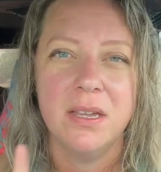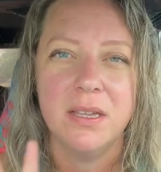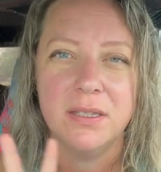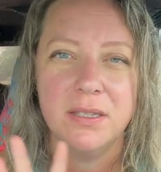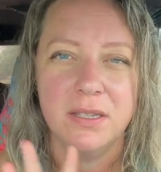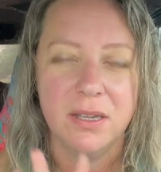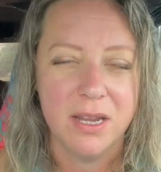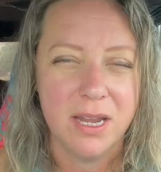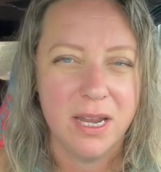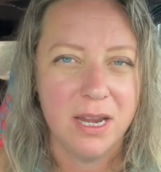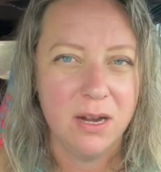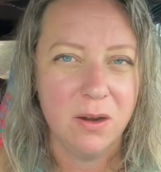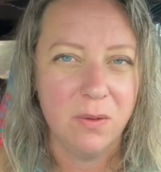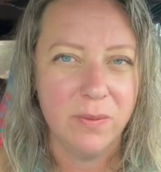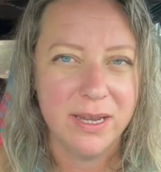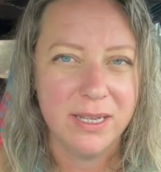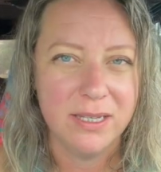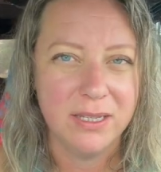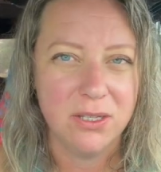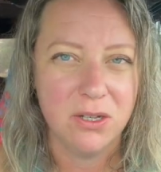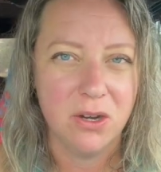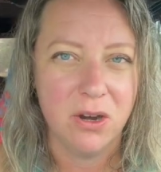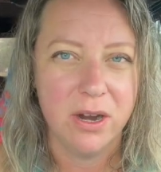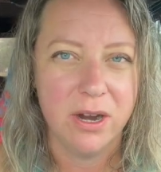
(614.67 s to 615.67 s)
so here we
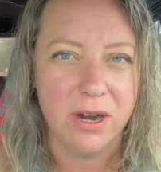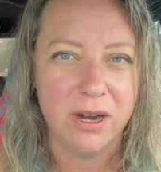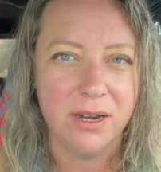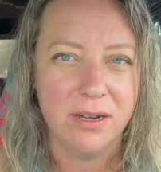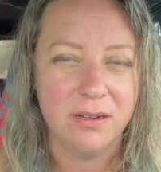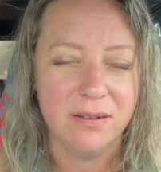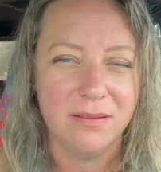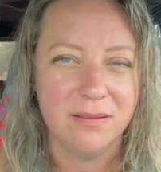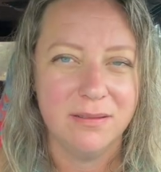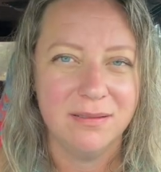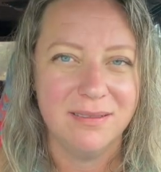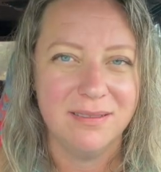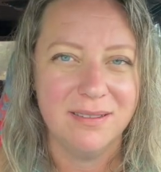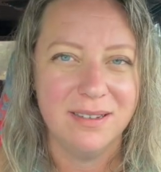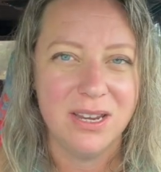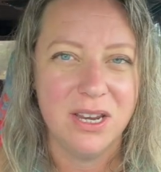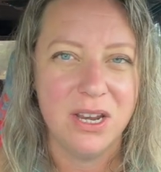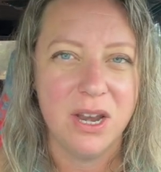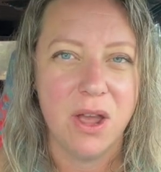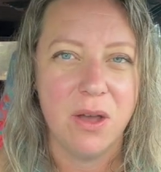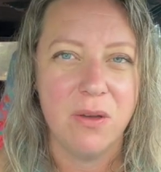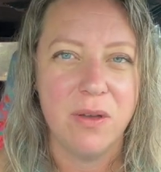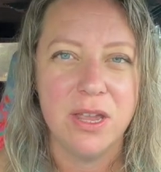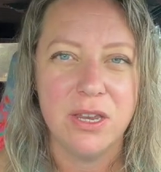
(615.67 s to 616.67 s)
start,
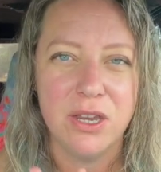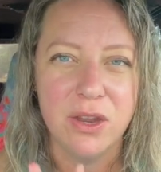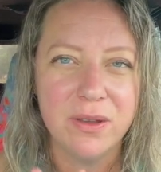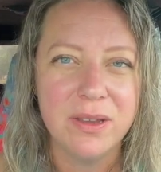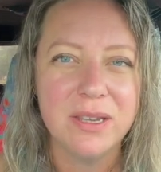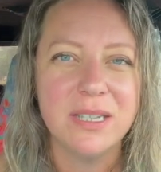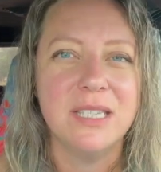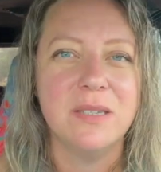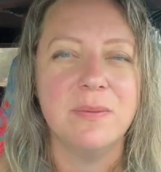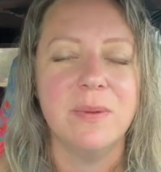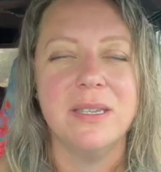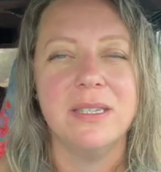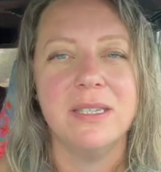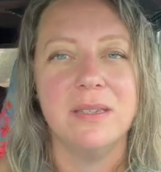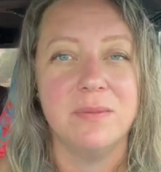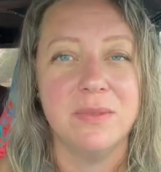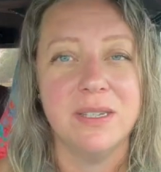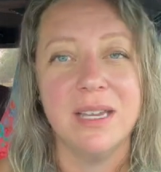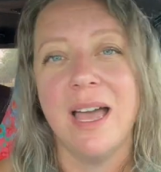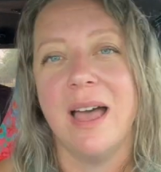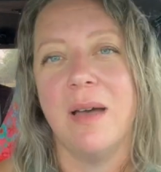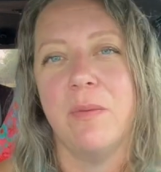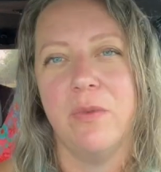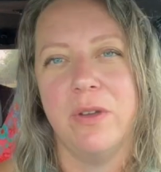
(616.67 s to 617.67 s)
you know, and you could spend some
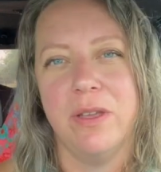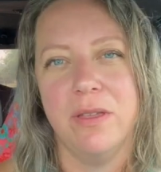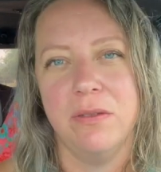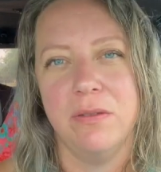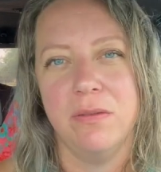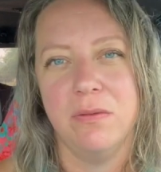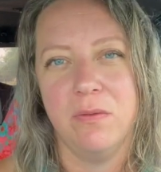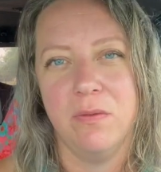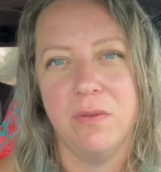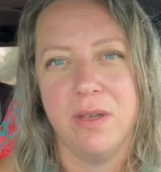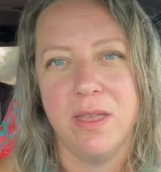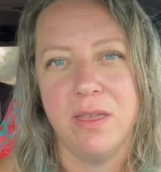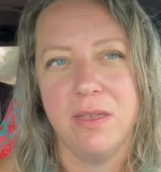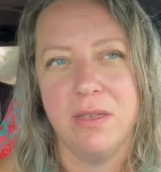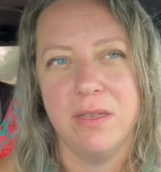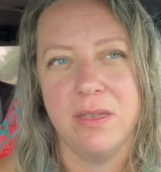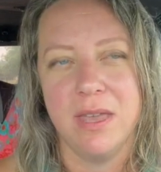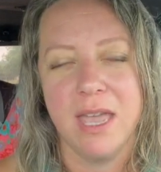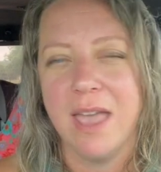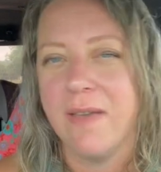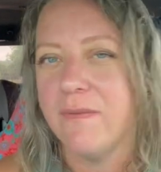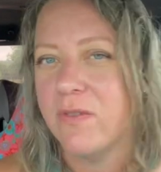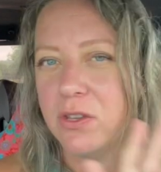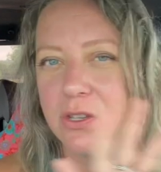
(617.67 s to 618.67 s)
time with, with
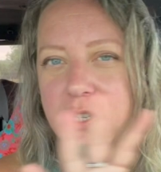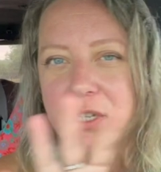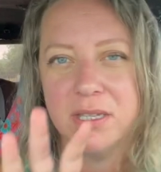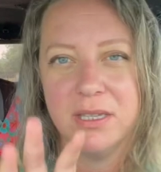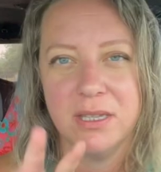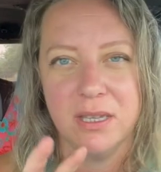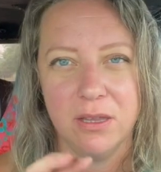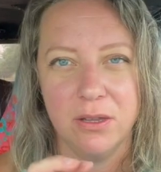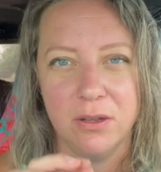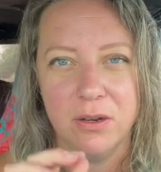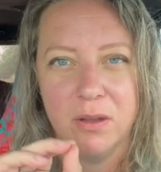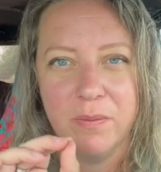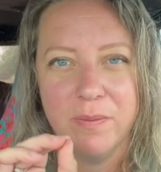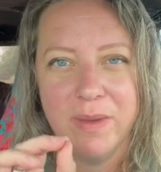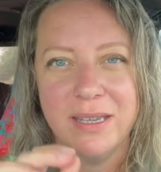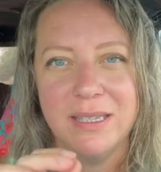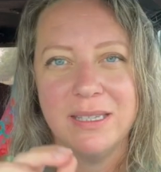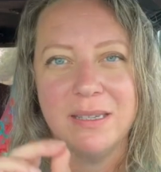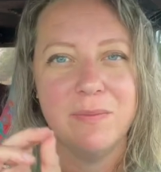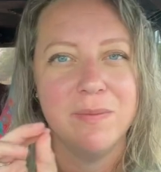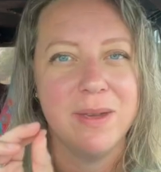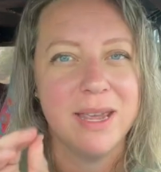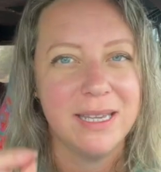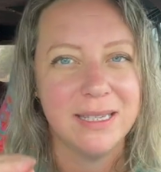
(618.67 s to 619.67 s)
even just the little
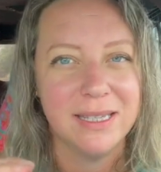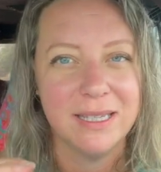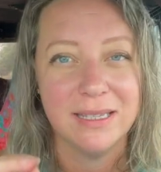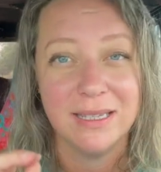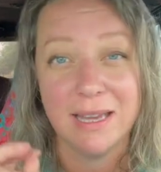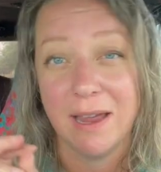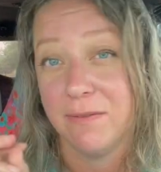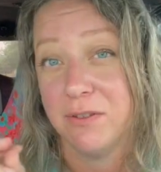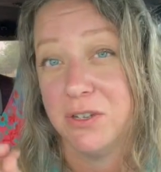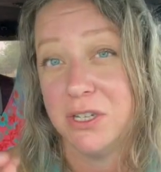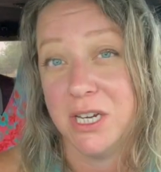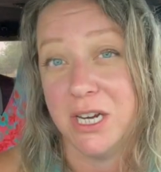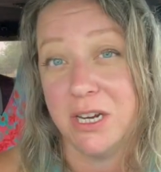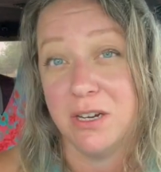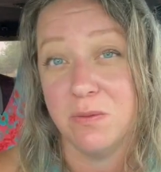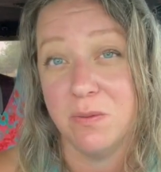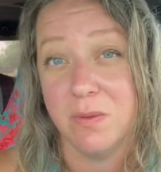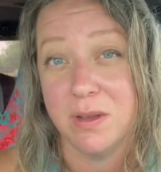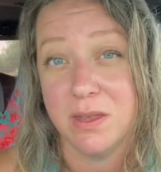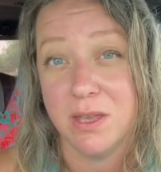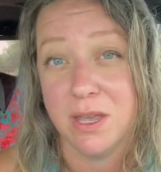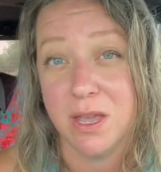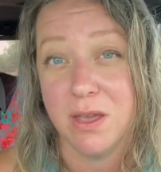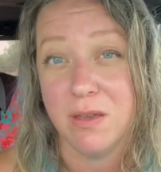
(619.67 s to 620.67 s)
bits and pieces I've shared
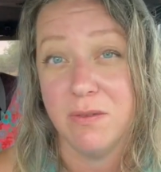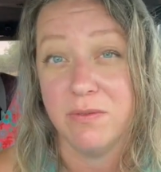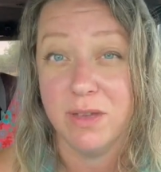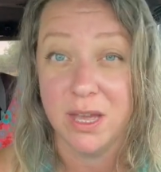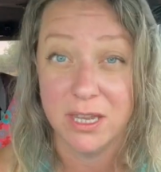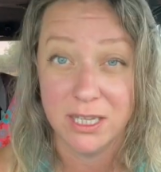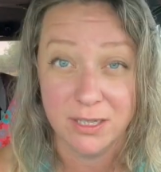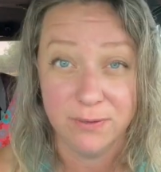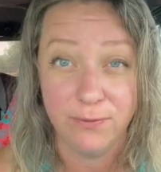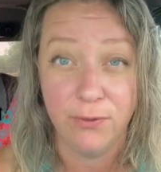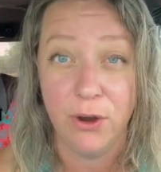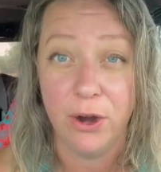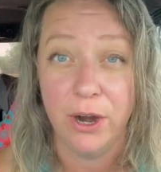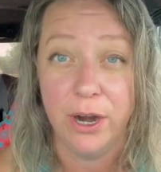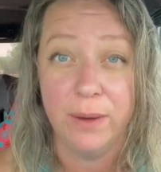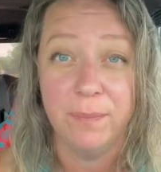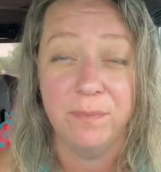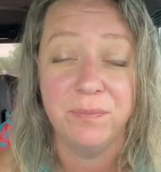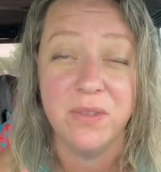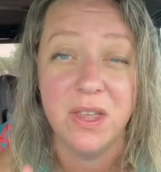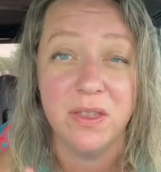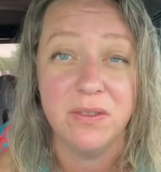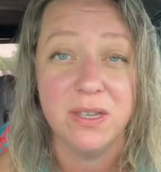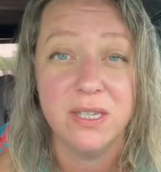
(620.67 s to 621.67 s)
with you thus far
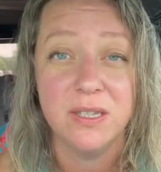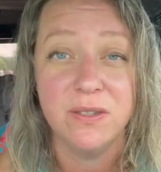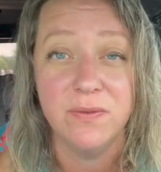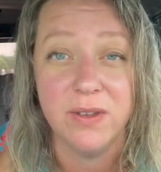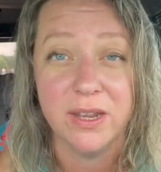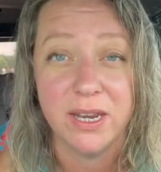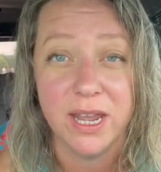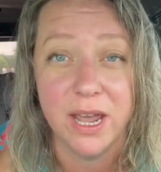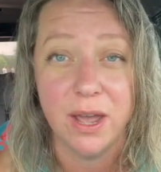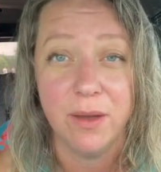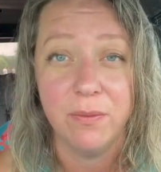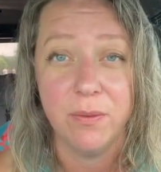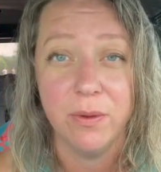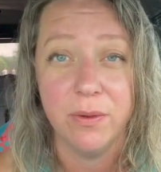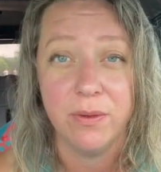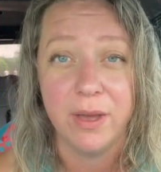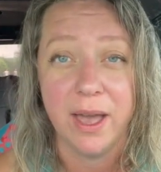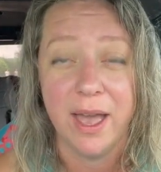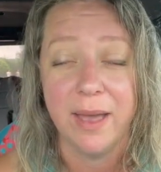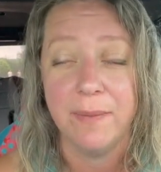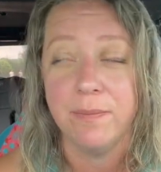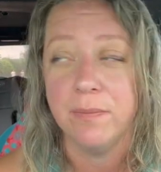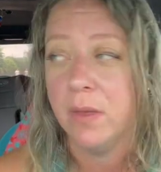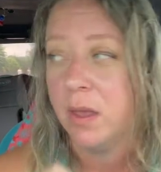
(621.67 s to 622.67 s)
in this video,
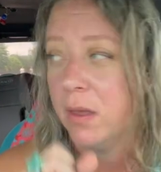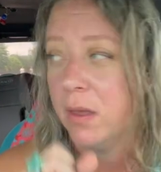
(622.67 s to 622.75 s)
okay?